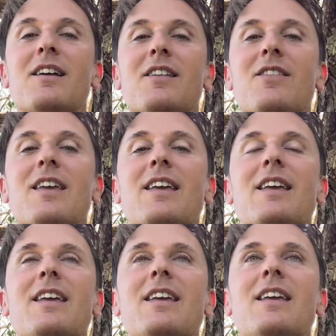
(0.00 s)

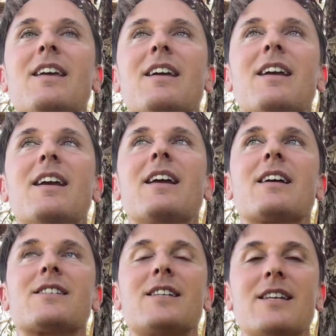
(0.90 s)
the
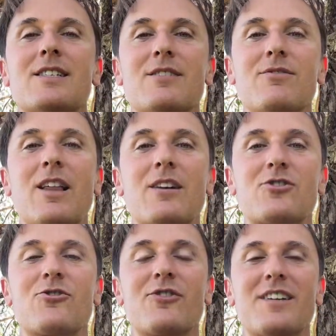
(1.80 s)
excessive
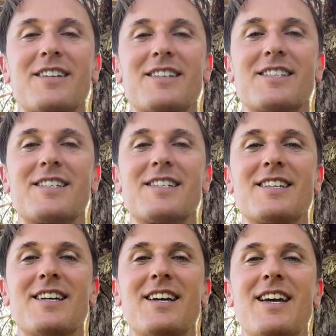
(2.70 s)
luxuries
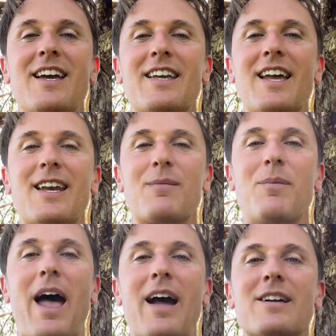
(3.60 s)
and getting
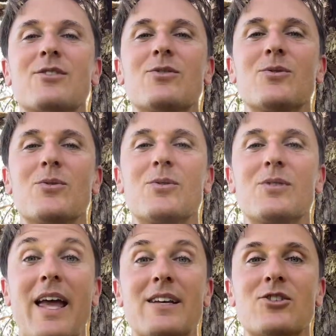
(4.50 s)
back to
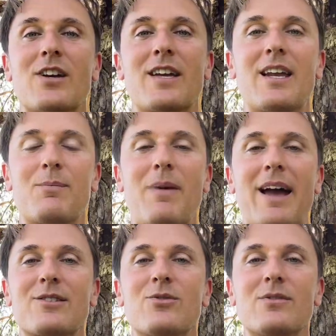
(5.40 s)
nature, getting
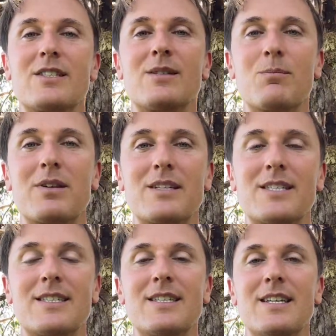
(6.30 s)
back to
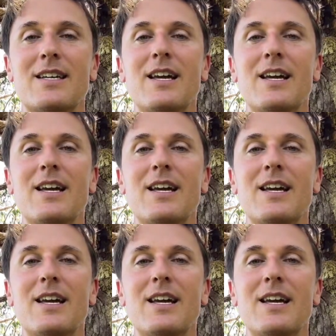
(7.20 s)
simplicity.